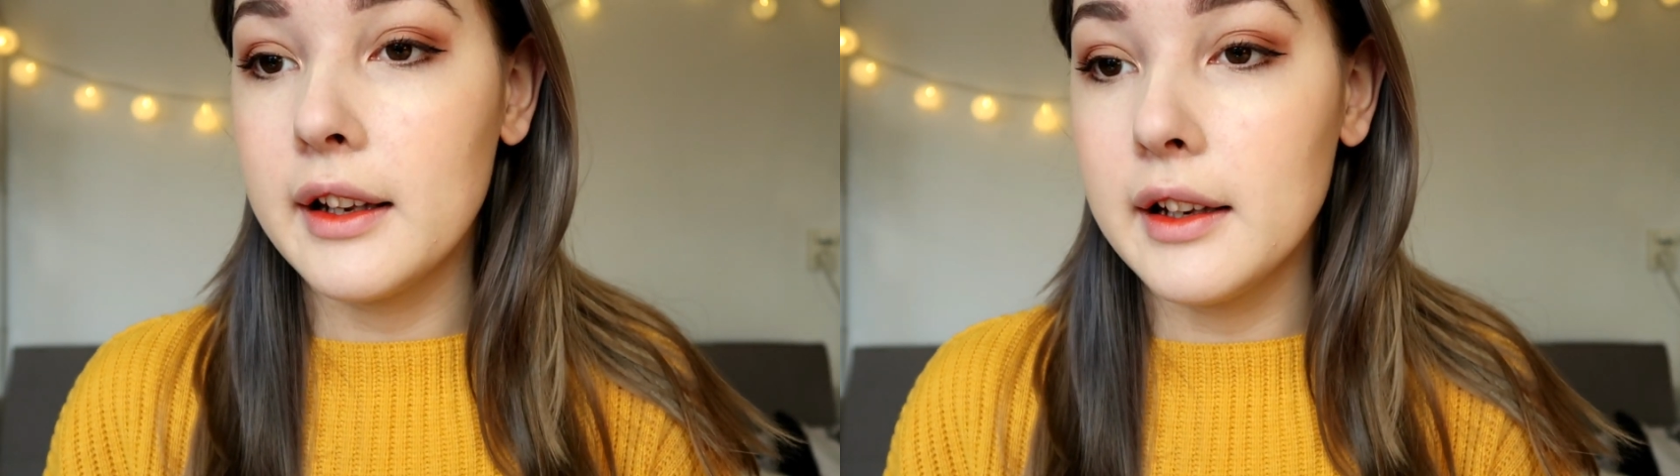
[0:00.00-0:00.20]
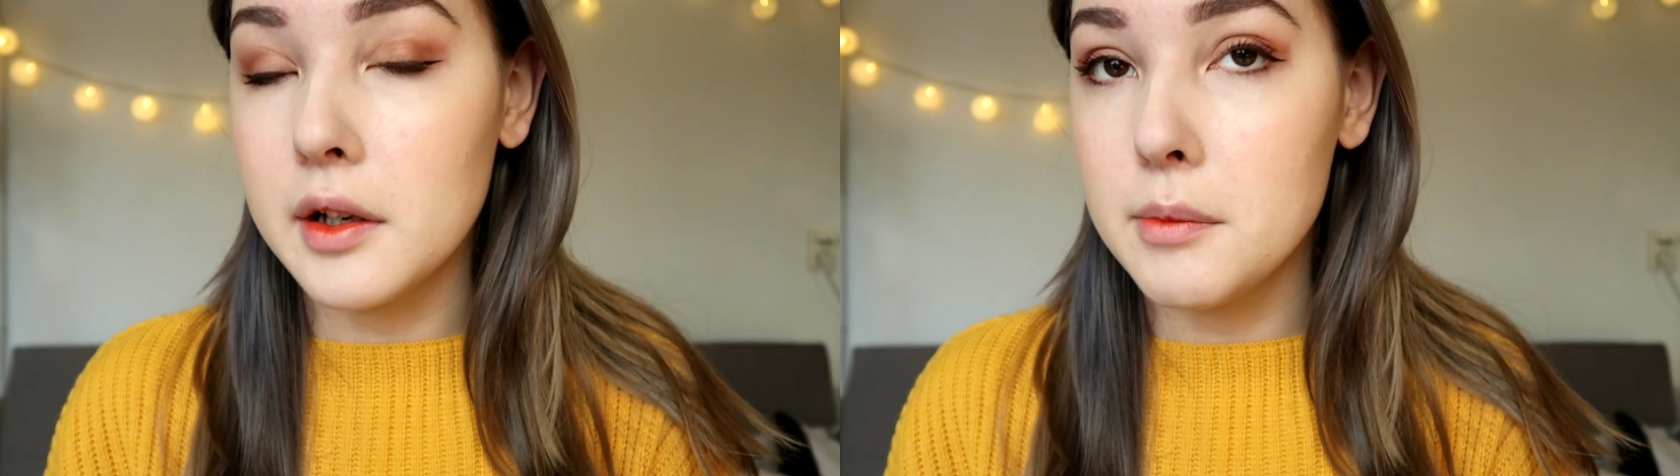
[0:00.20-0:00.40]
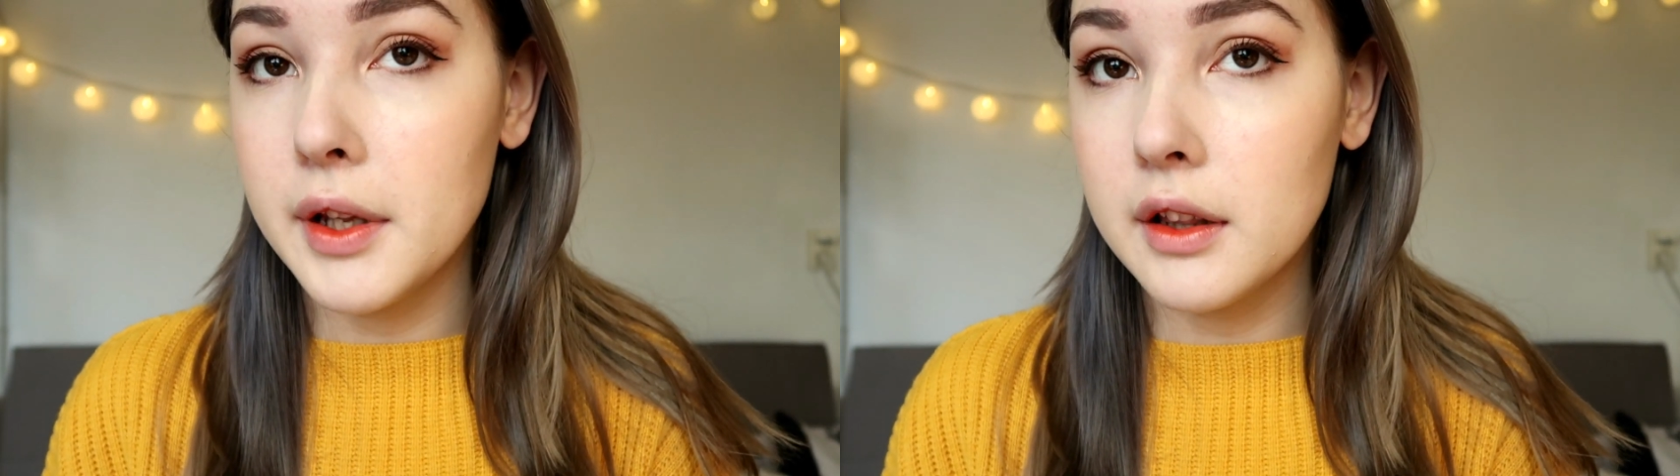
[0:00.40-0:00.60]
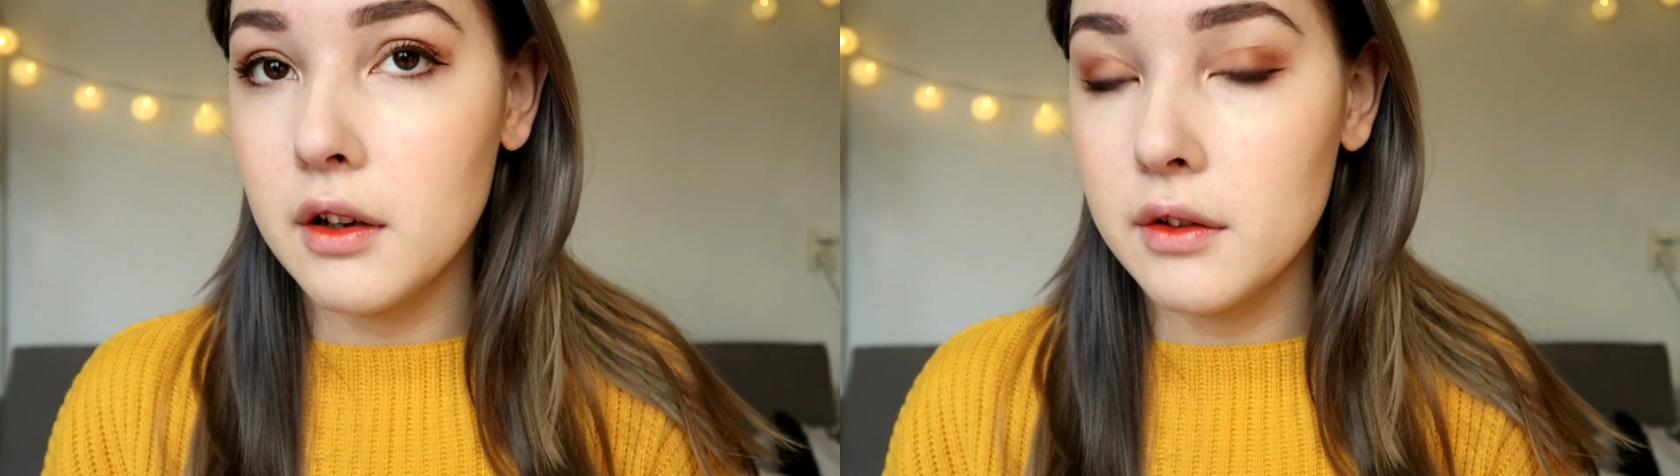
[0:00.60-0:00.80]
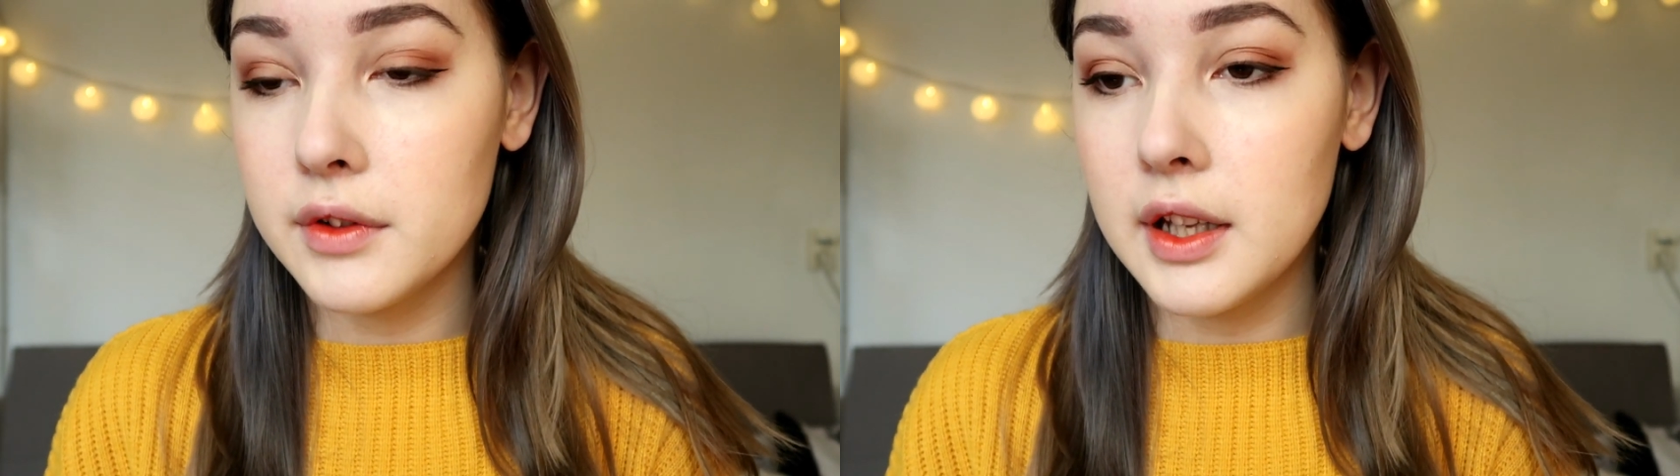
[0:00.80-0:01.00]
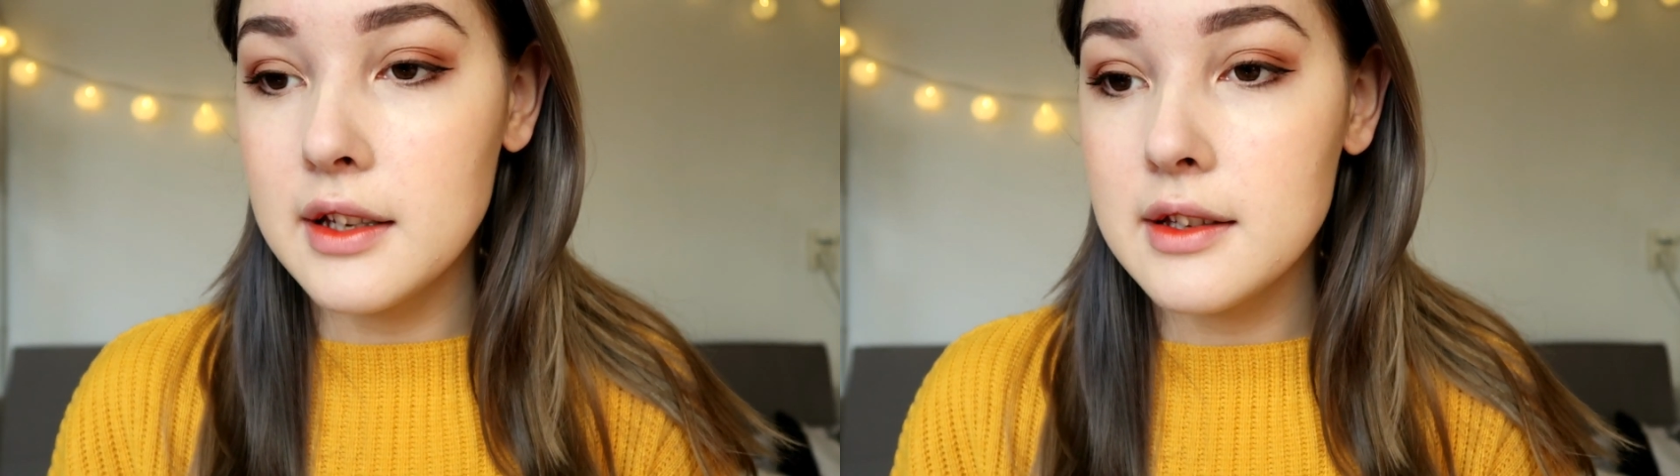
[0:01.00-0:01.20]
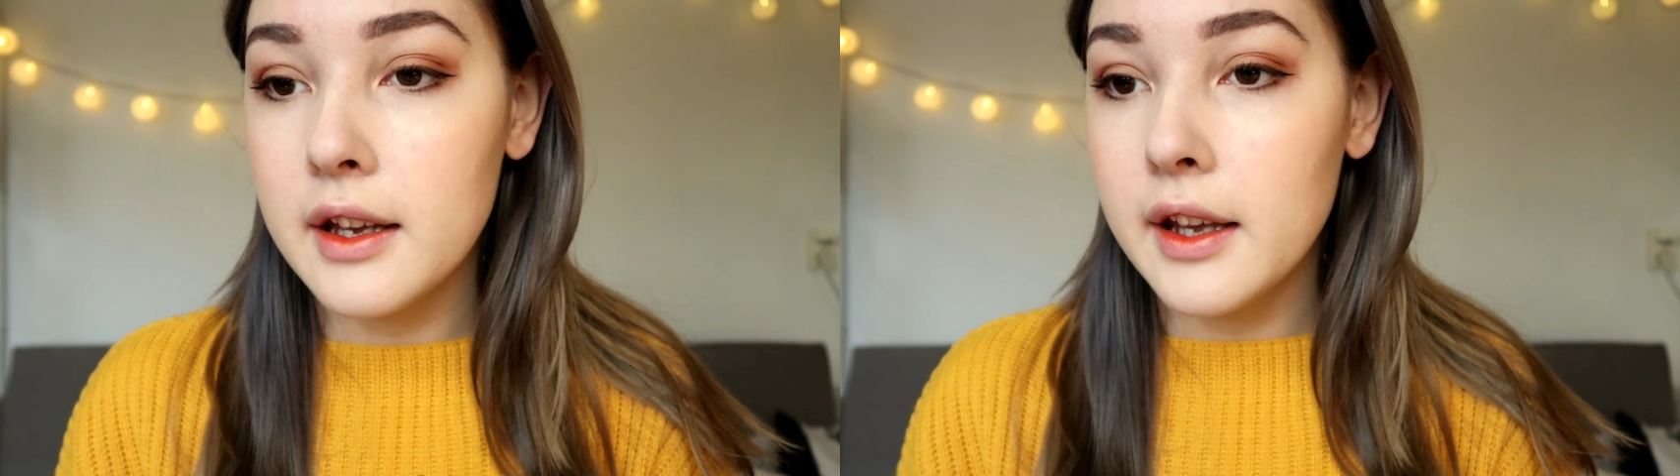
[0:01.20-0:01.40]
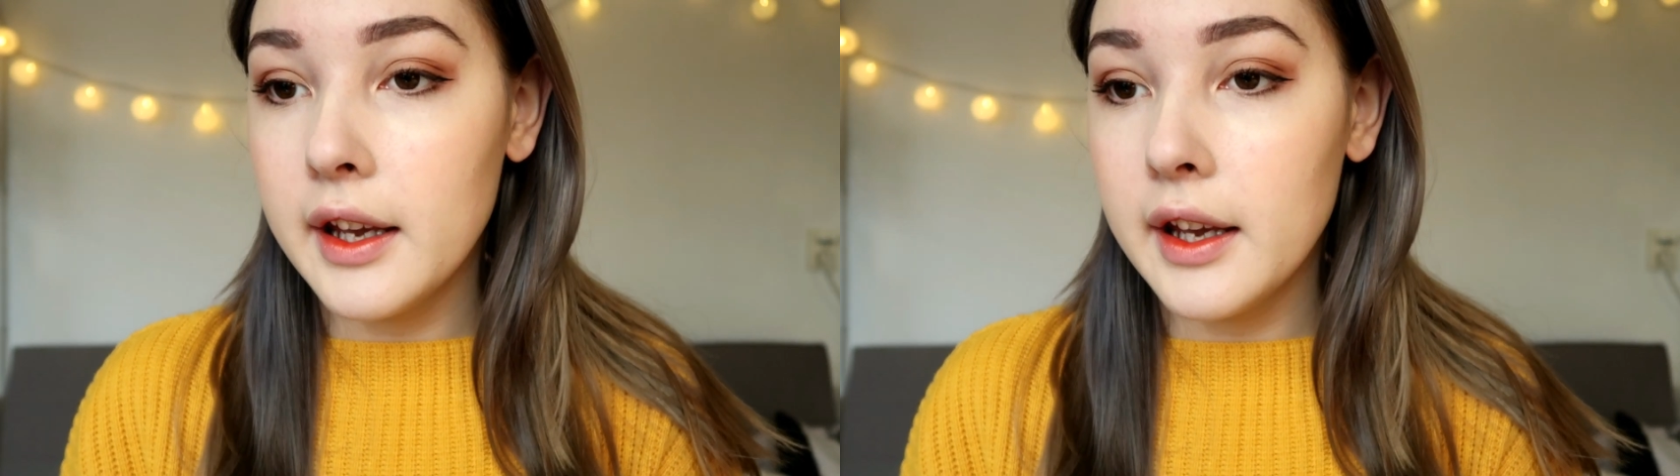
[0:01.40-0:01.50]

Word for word: a little bit of this